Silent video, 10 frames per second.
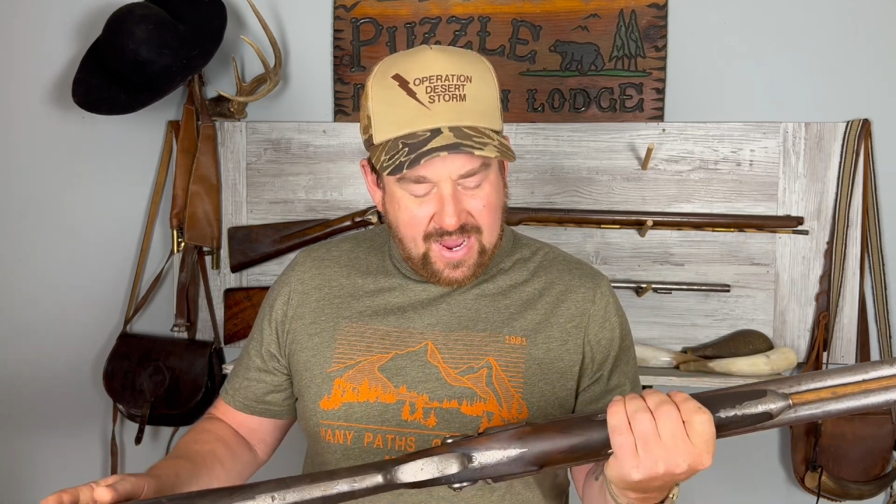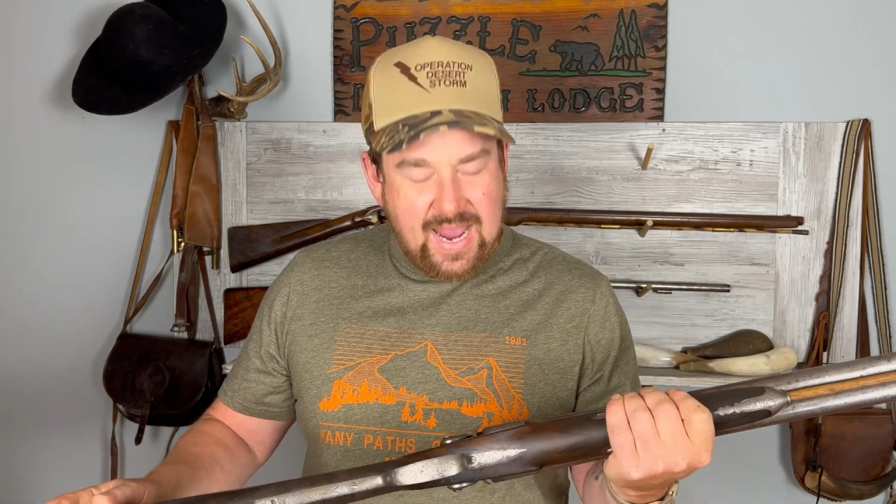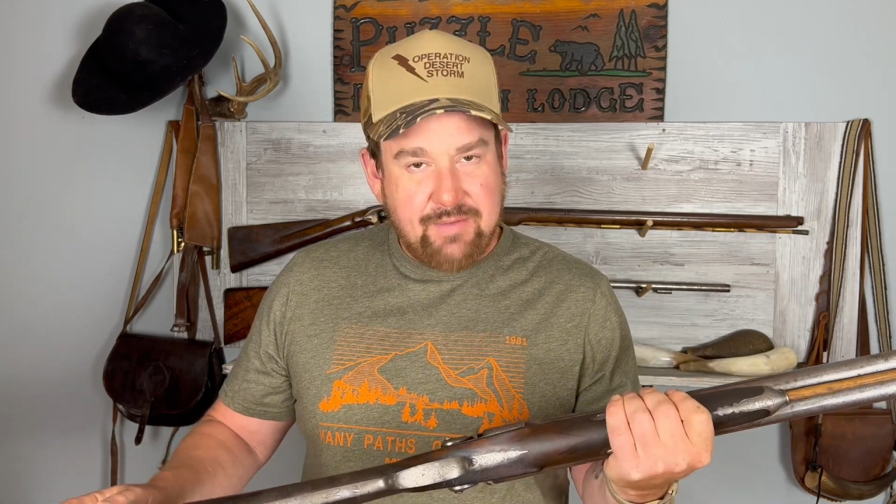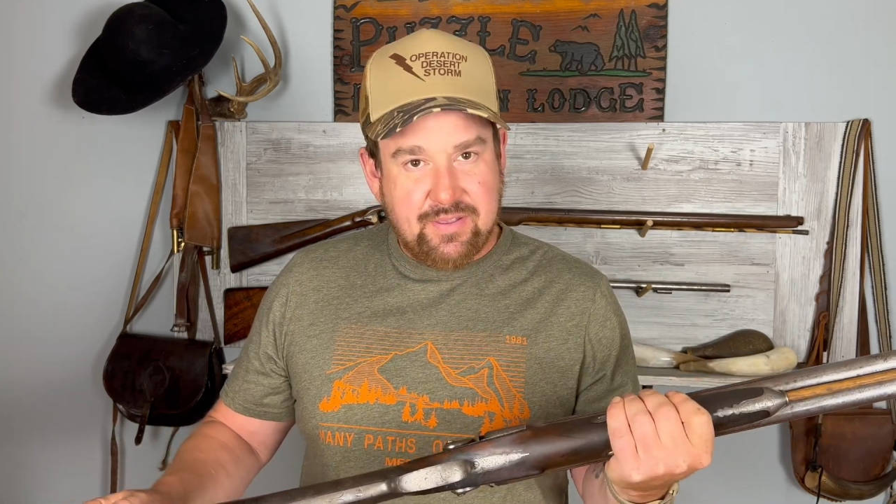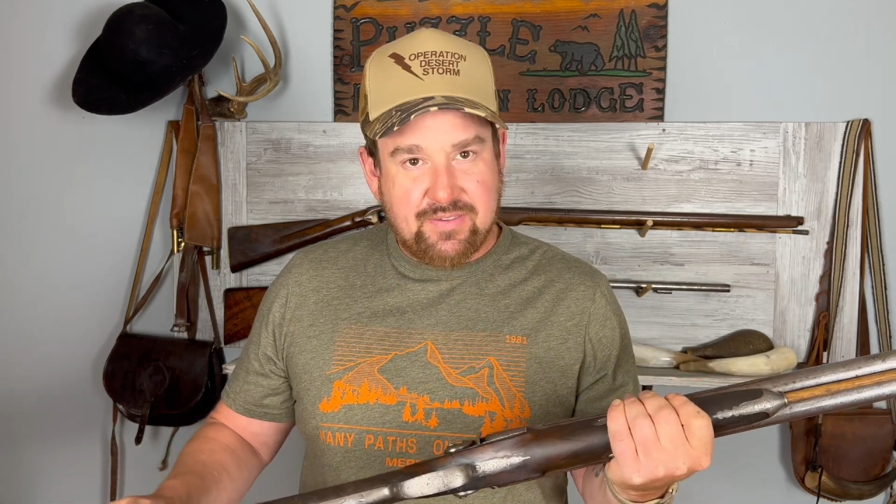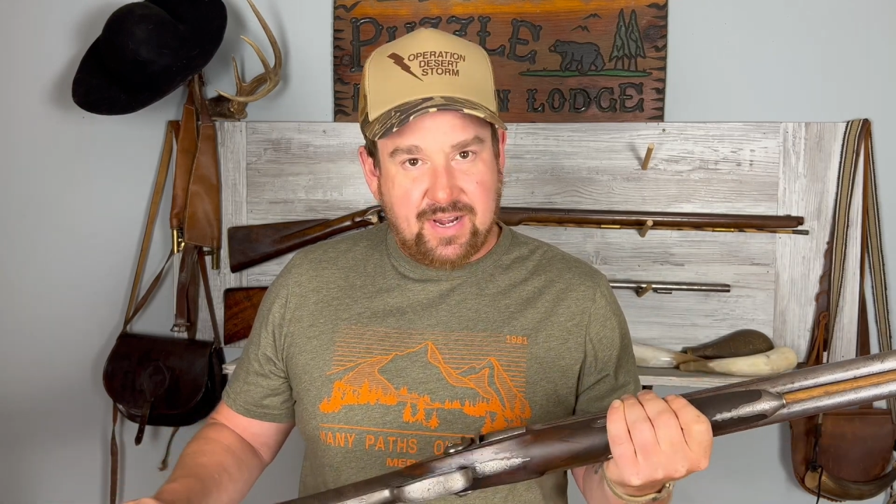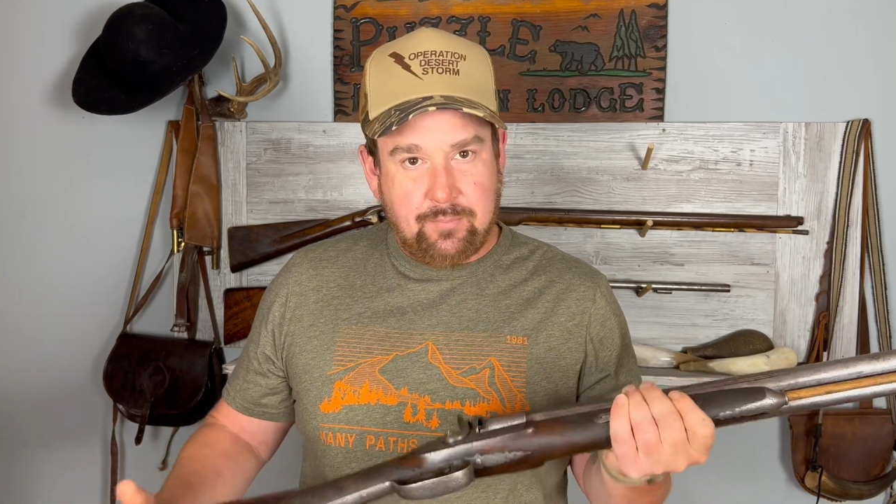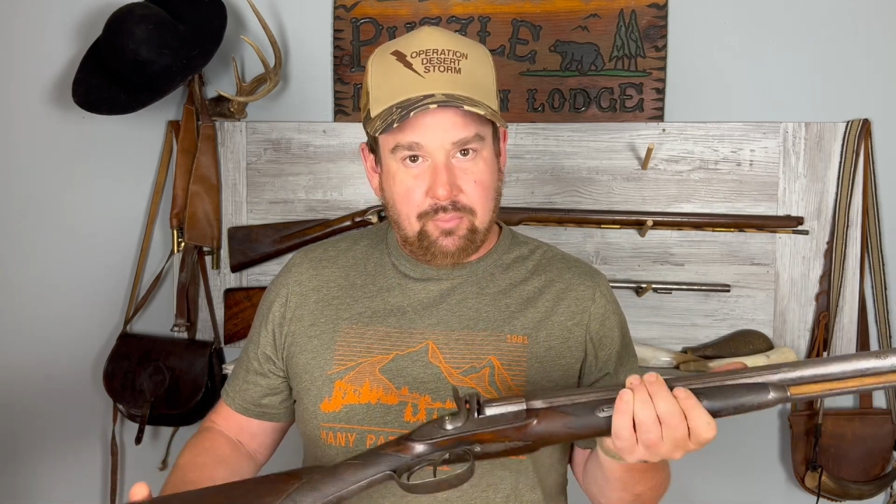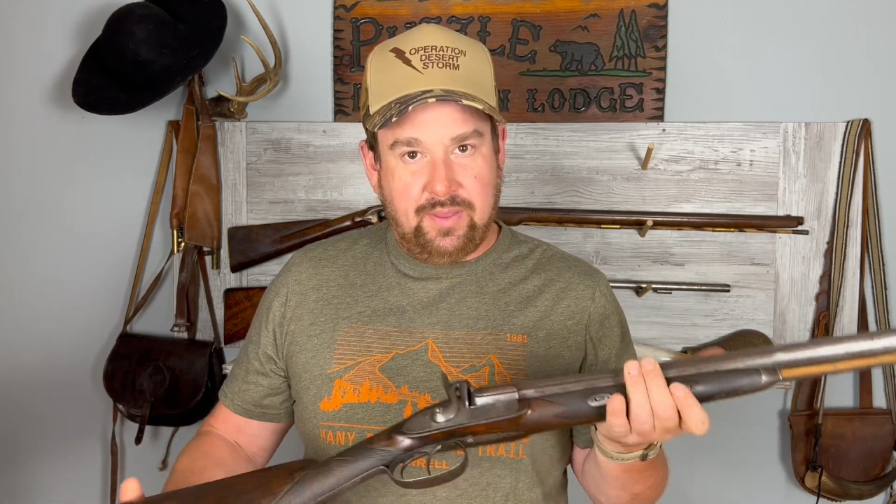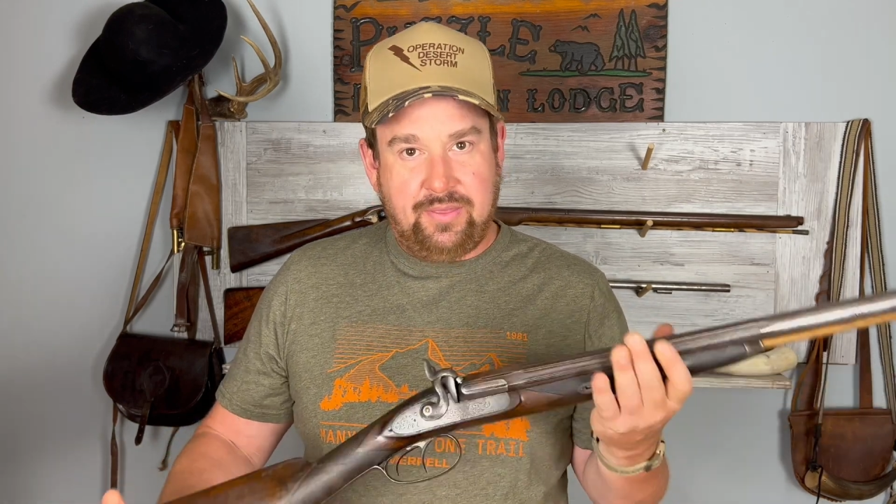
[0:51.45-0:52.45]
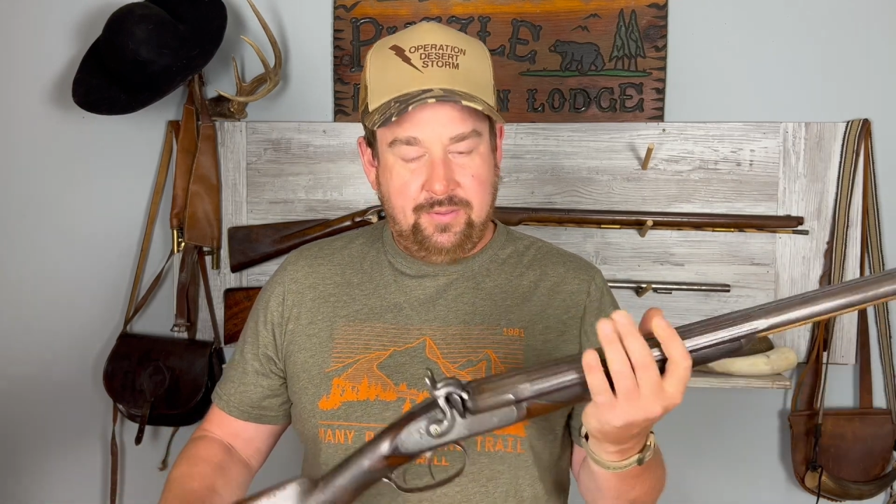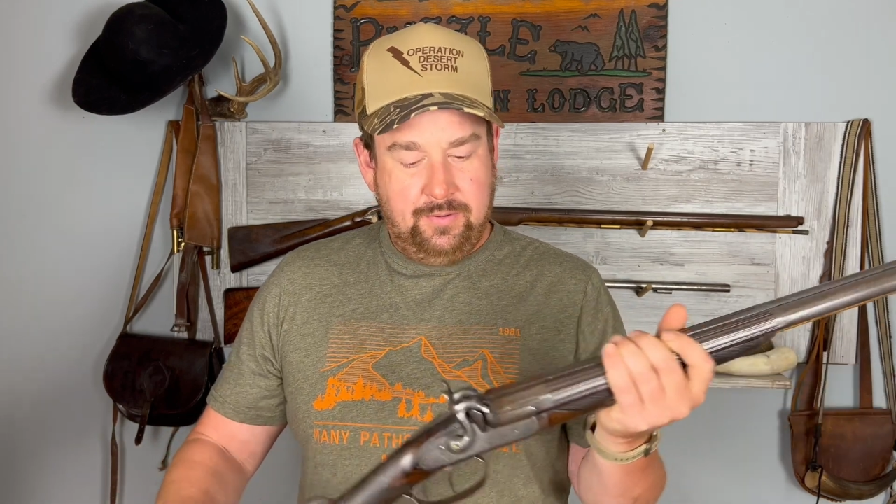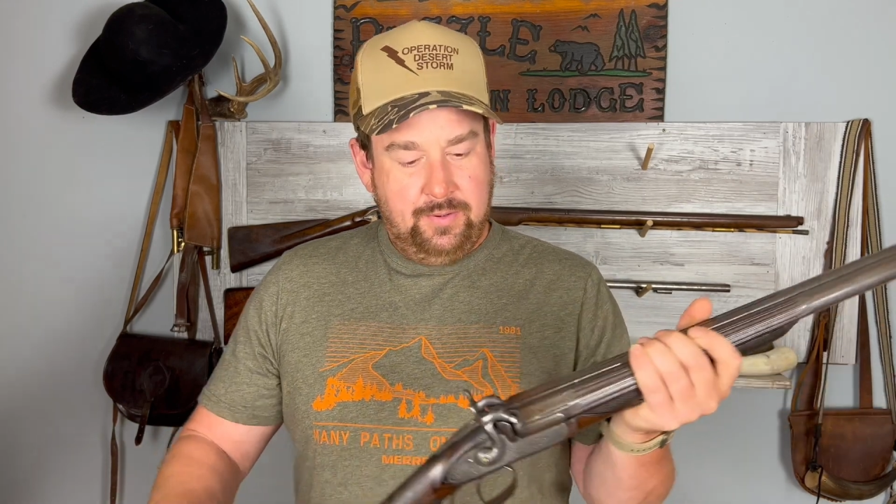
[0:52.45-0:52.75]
have it set up with